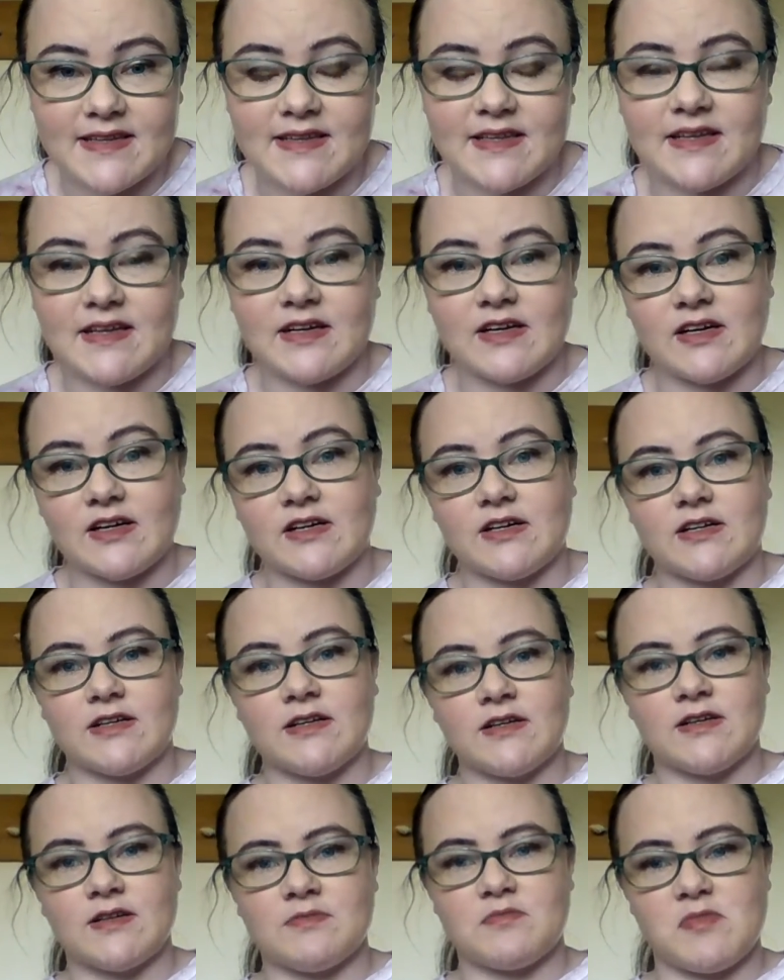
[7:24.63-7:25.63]
They are
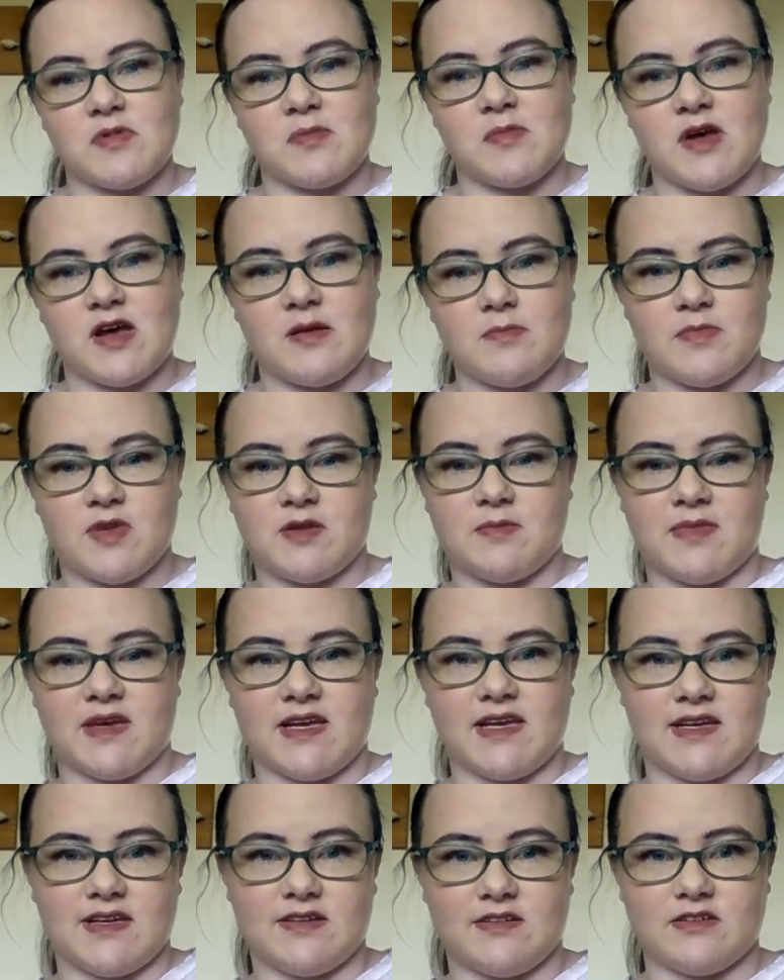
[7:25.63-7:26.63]
my mom and my
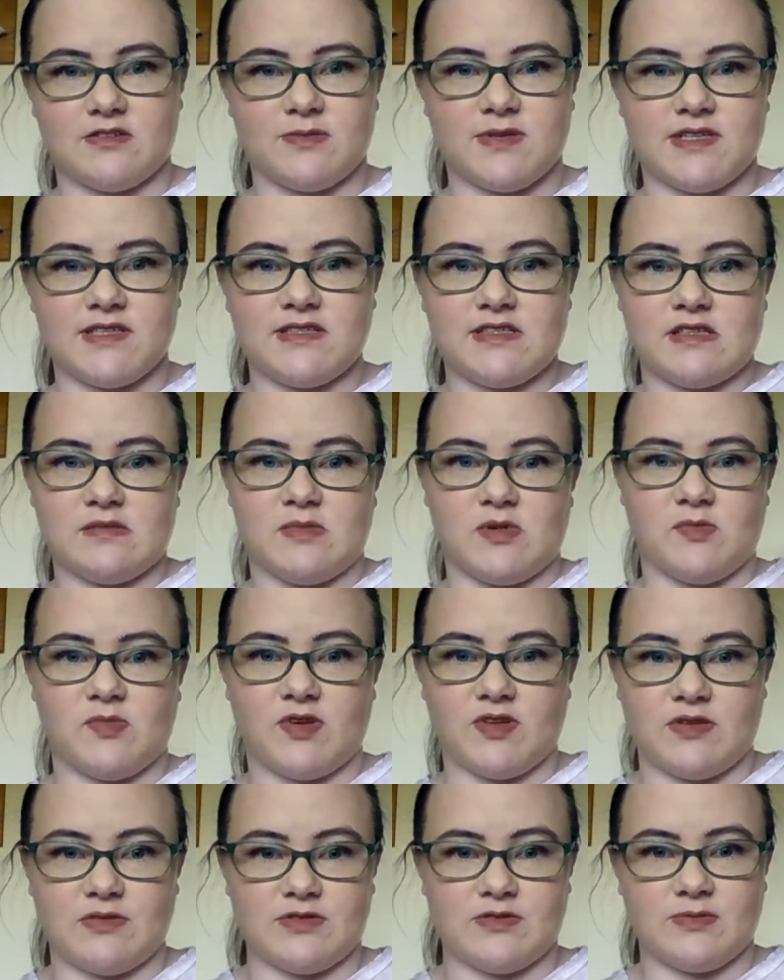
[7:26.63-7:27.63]
aunt are twins. My
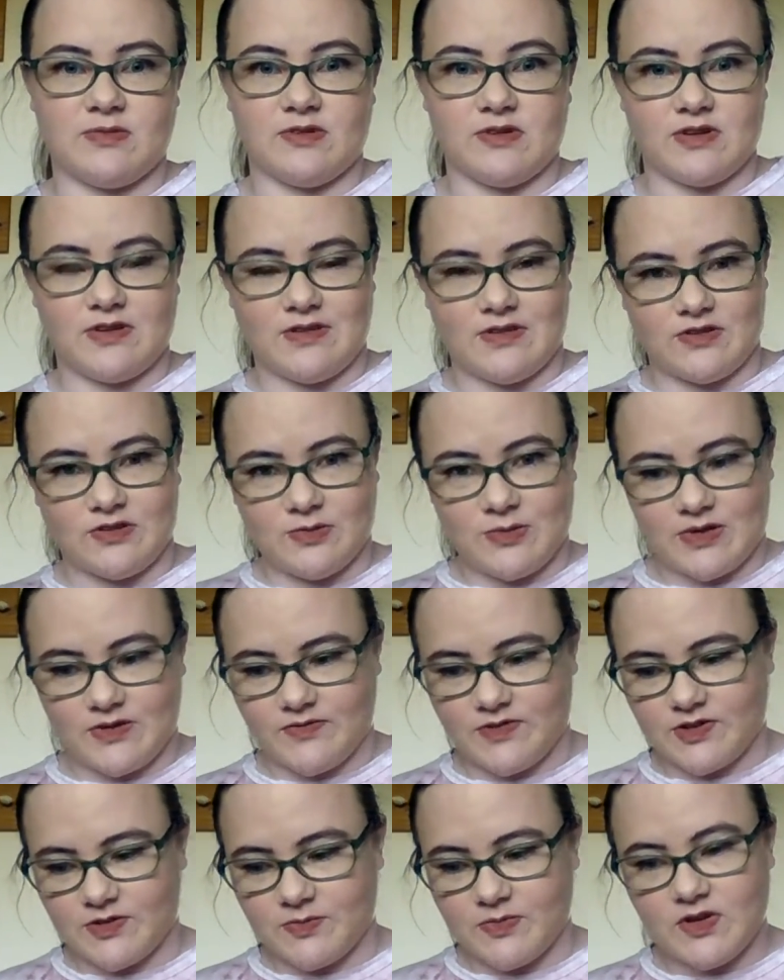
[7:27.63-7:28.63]
brother was born on their
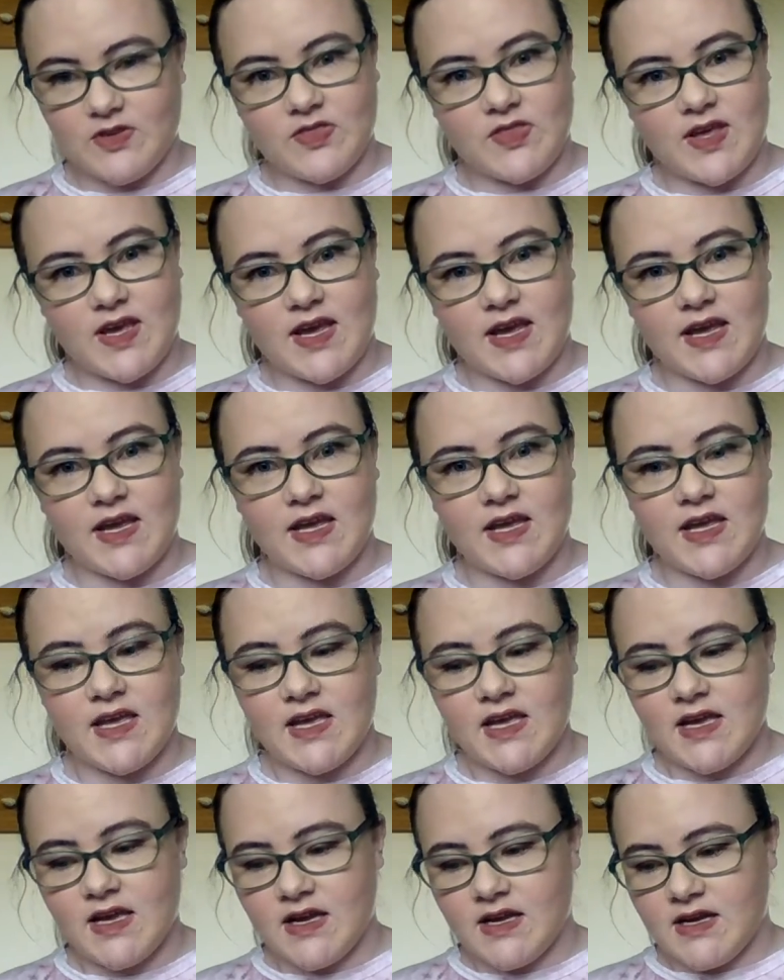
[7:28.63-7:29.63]
21st birthday.
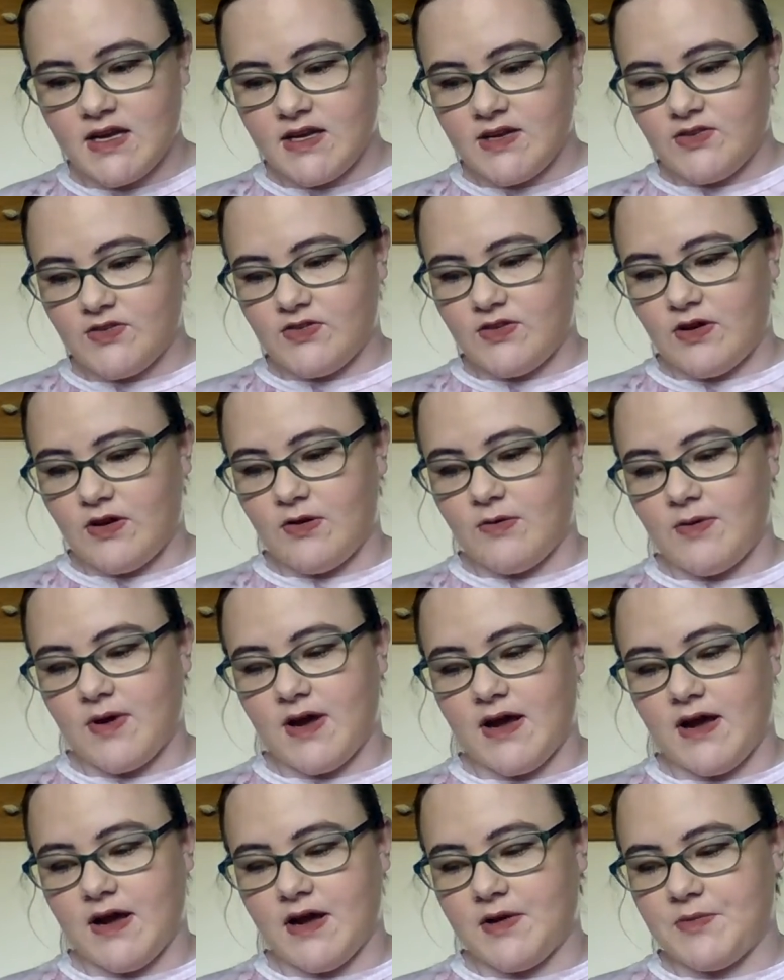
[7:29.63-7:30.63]
So
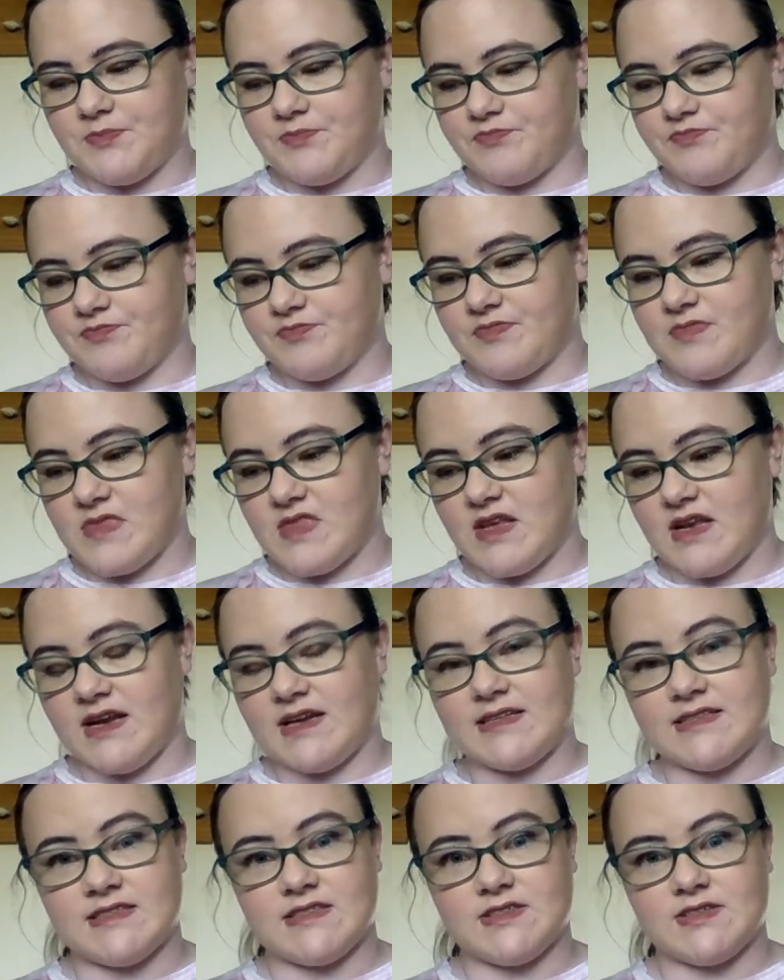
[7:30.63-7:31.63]
um, I
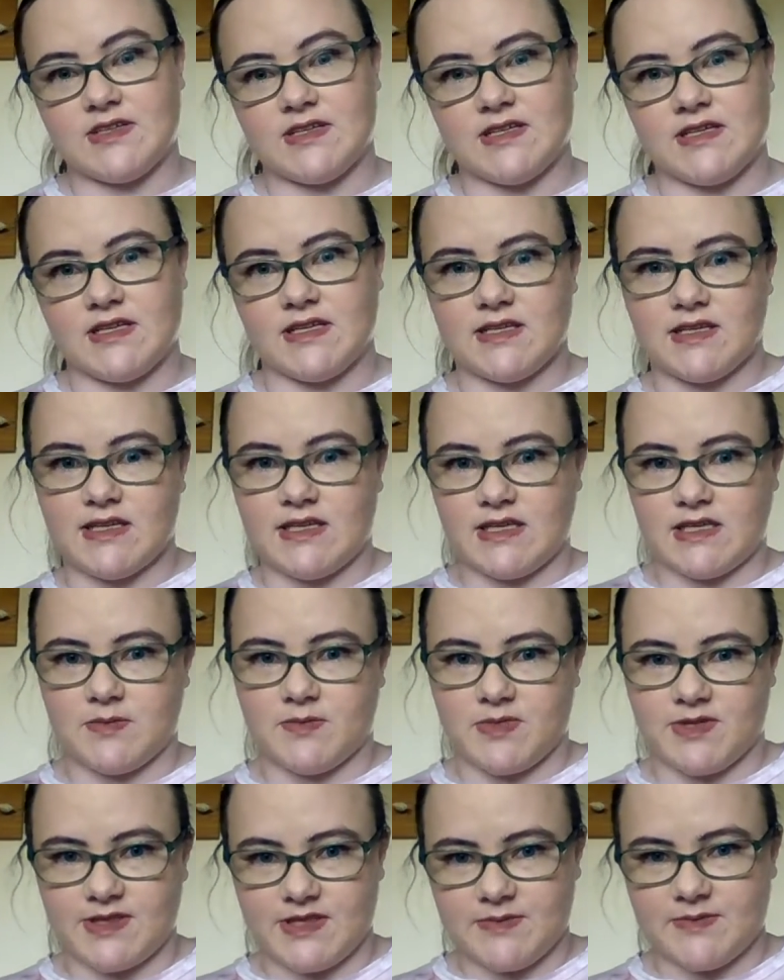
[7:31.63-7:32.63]
still had to get like
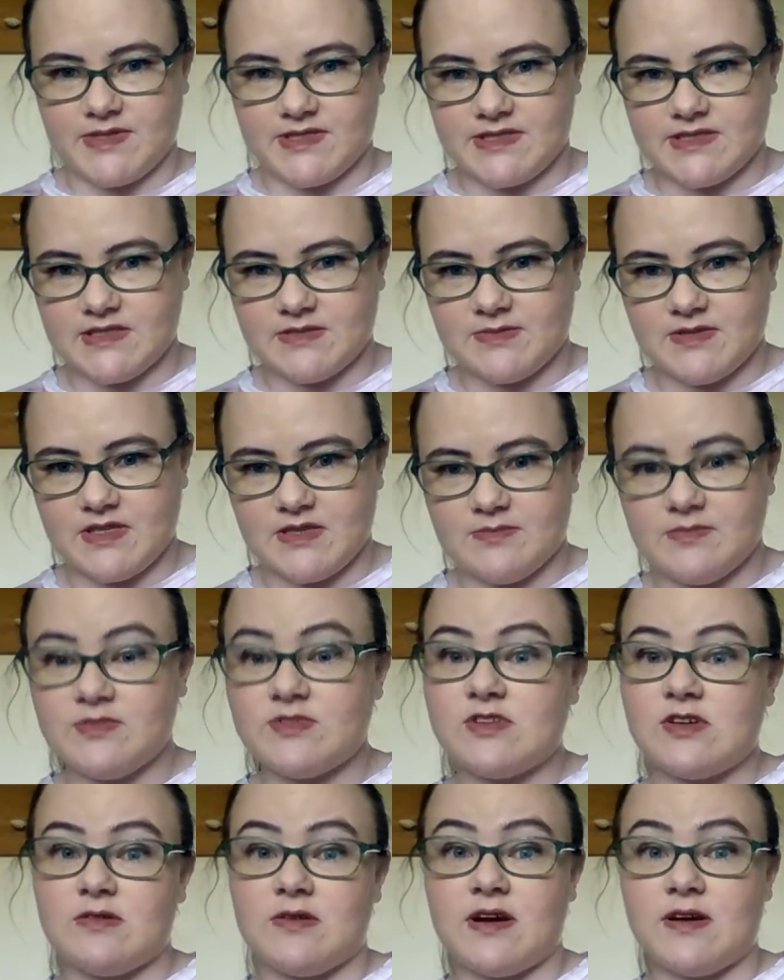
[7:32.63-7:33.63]
birthday presents for them.
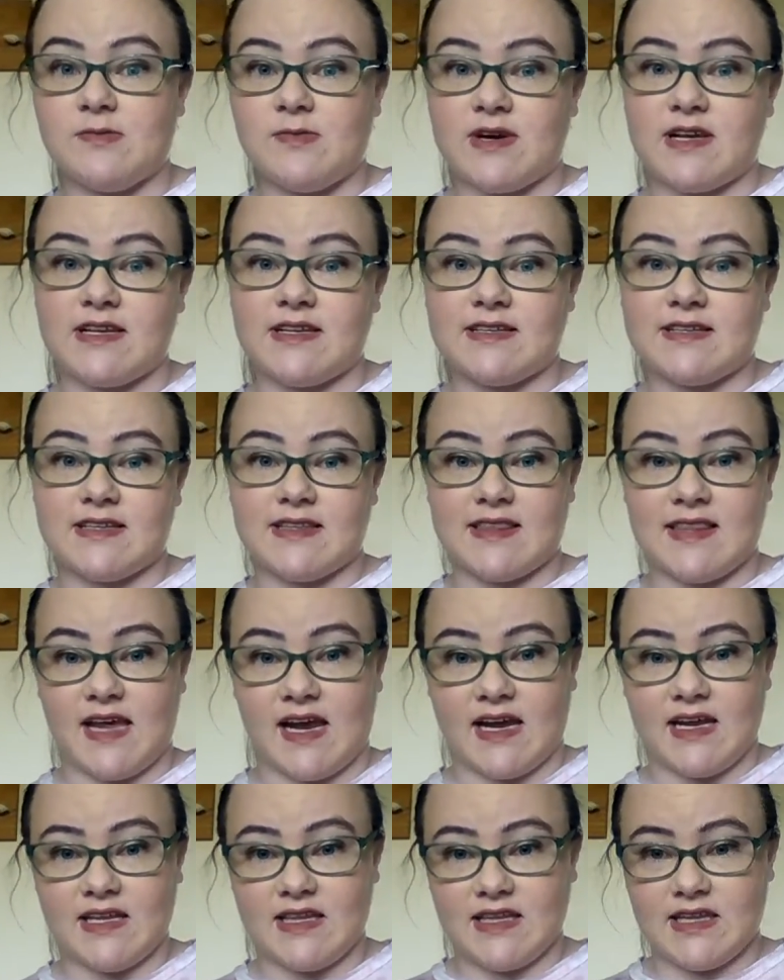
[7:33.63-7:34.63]
So I went and did
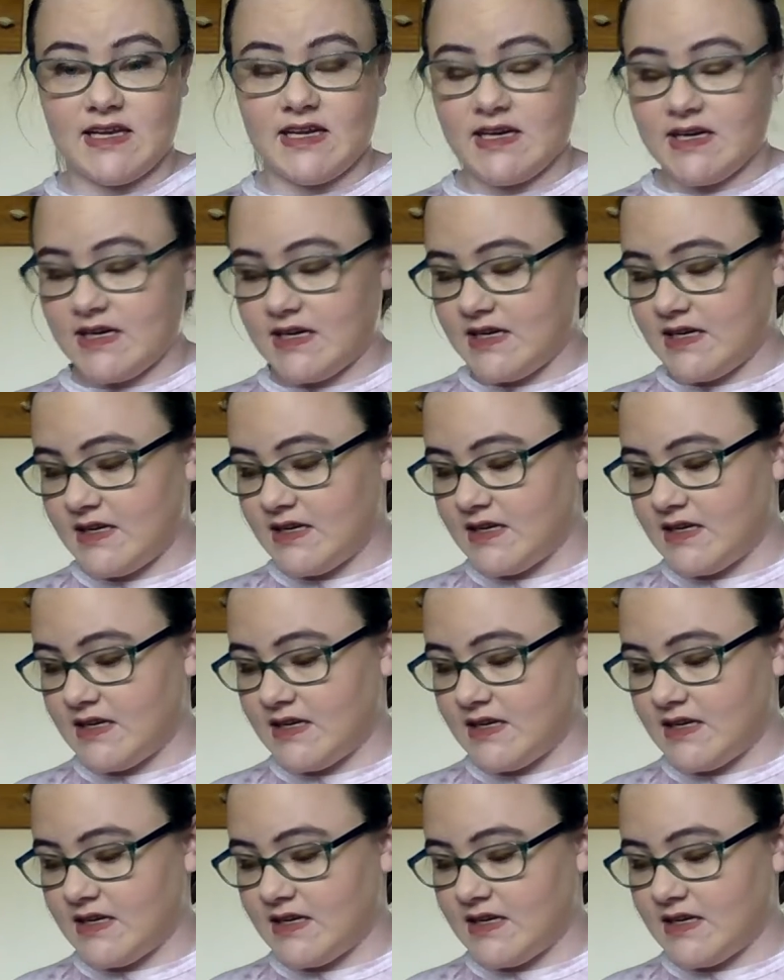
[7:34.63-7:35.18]
that there.